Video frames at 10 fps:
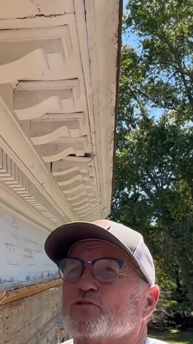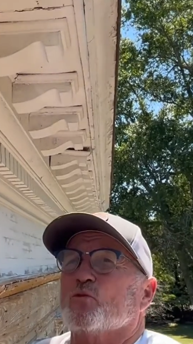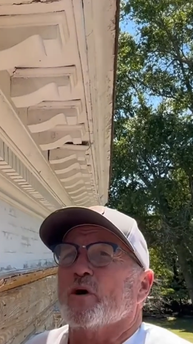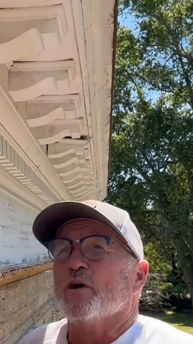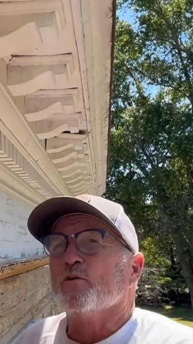
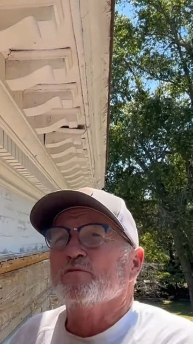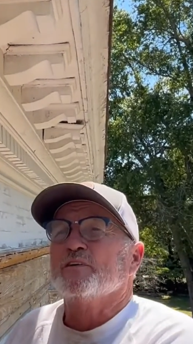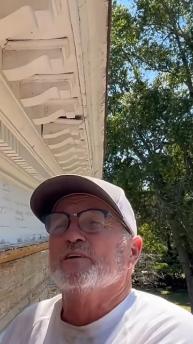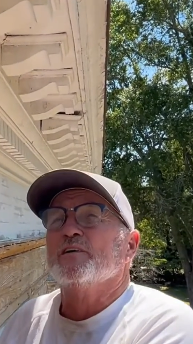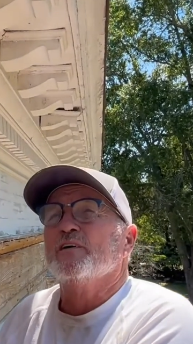12
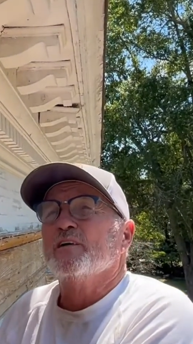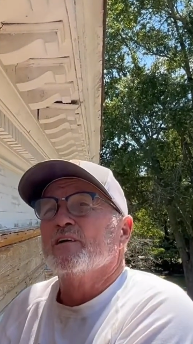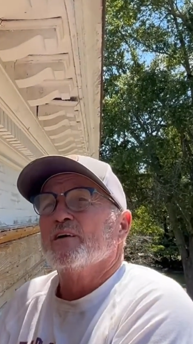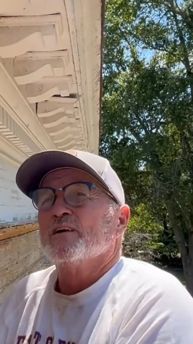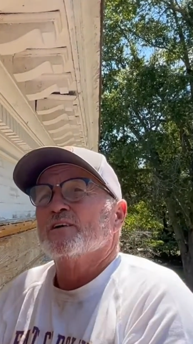
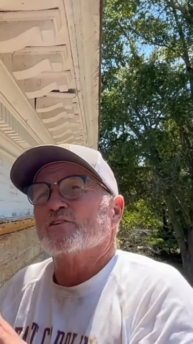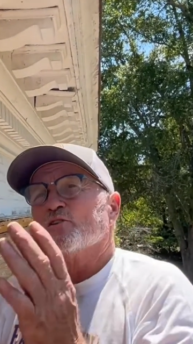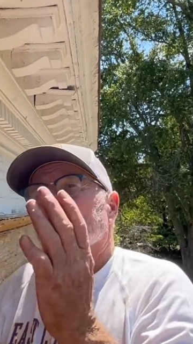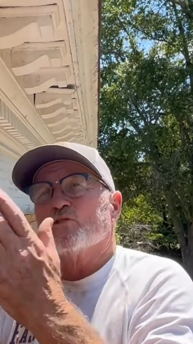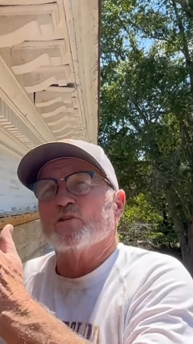to
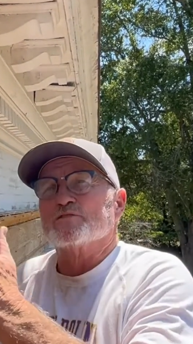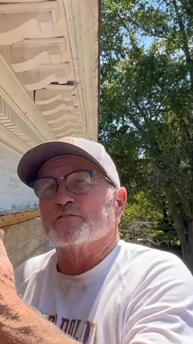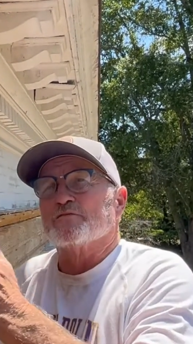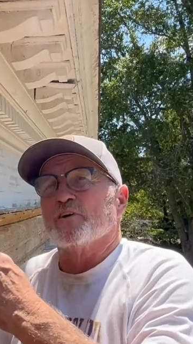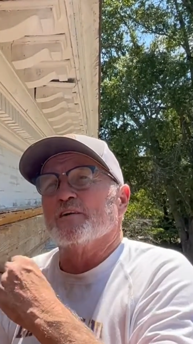go across the
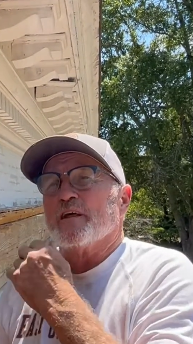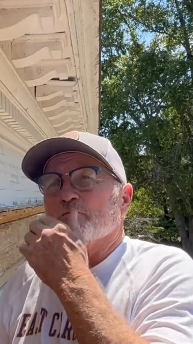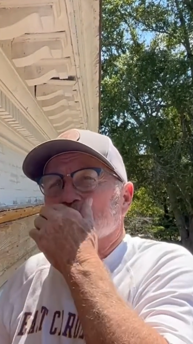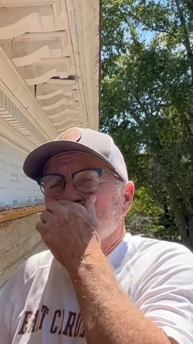front that was